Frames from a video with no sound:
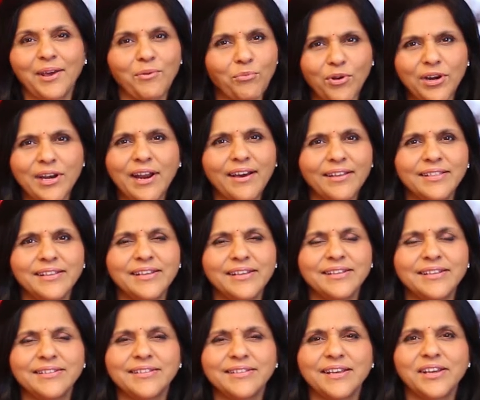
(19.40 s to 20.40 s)
And what are
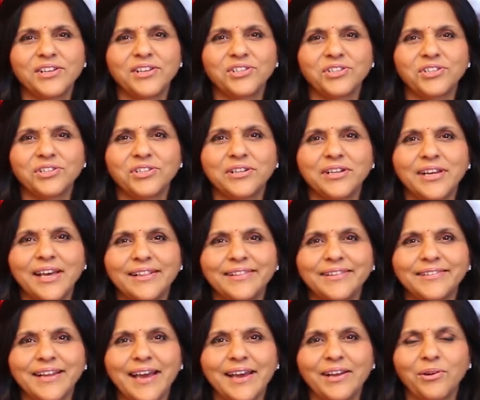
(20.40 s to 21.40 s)
these International
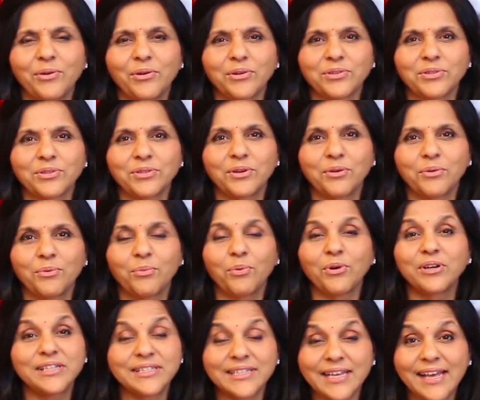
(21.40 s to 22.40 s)
Health Dialogues?
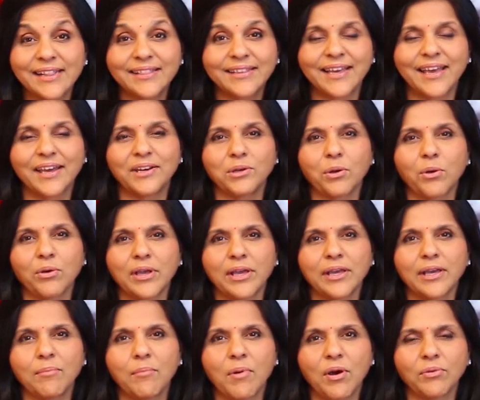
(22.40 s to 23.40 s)
What is healthcare
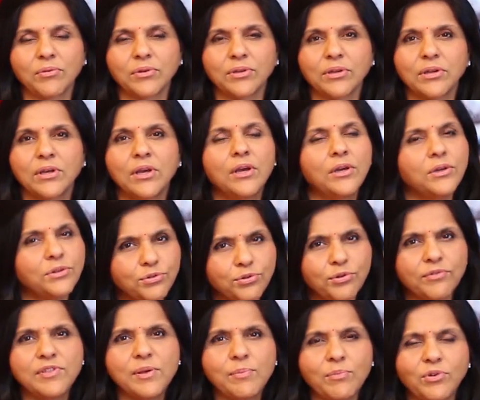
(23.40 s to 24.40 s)
talking about?
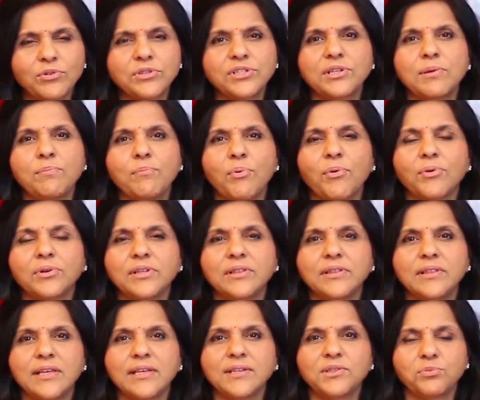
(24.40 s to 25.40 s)
One of the most
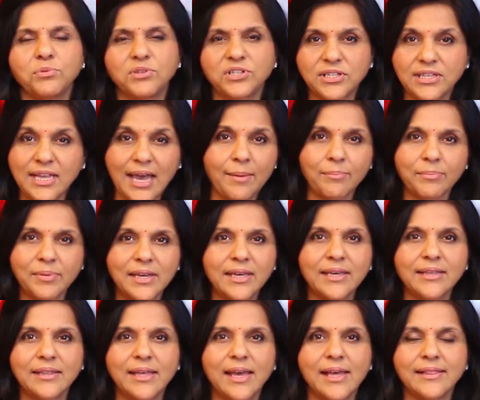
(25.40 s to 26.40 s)
important things which is
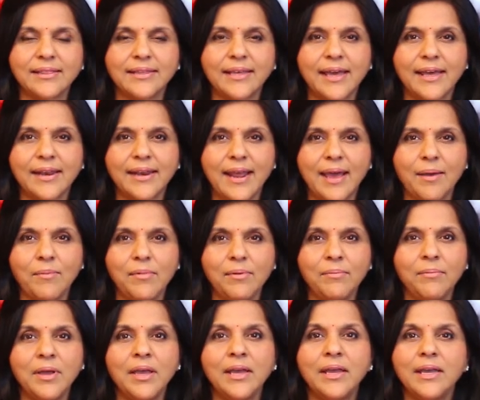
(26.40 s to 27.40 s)
happening in the healthcare realm
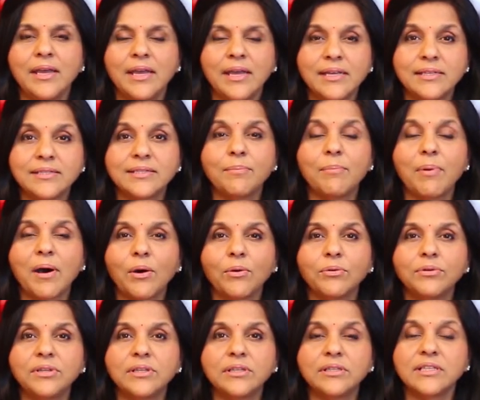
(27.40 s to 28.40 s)
is
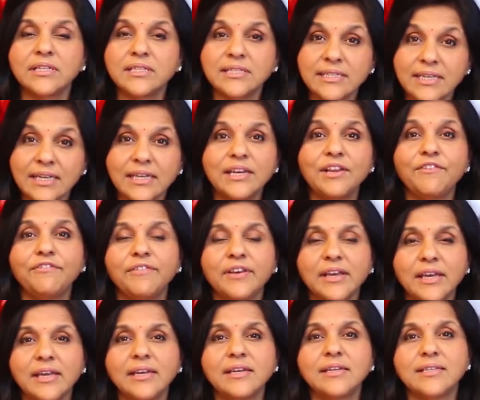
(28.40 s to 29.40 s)
about the
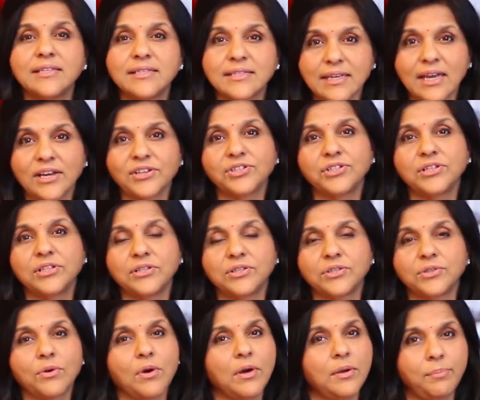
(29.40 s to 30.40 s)
significant
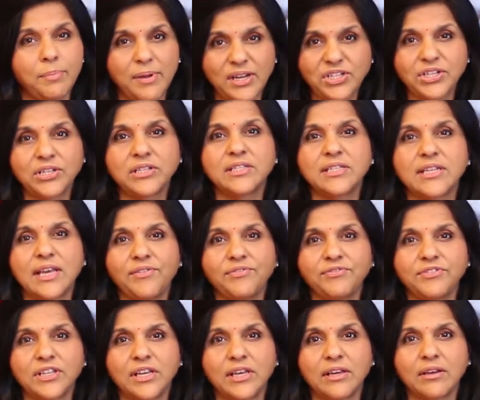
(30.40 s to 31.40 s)
discussions on patient
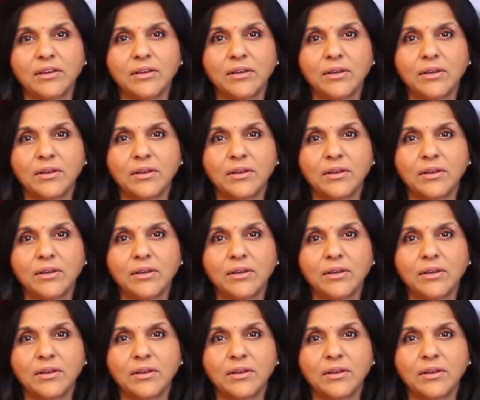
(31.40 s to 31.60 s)
safety.